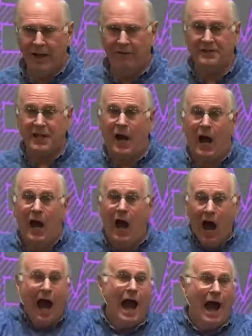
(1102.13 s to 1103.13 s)
and they said,
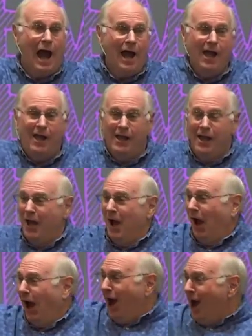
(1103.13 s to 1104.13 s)
aha,
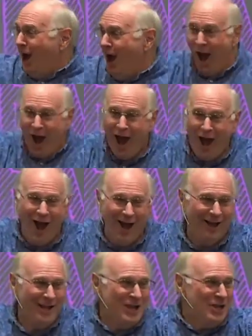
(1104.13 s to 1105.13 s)

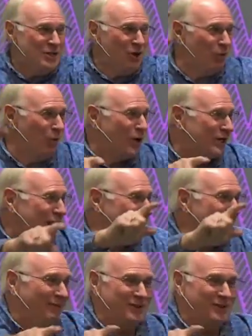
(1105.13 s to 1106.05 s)
aha, you're working on the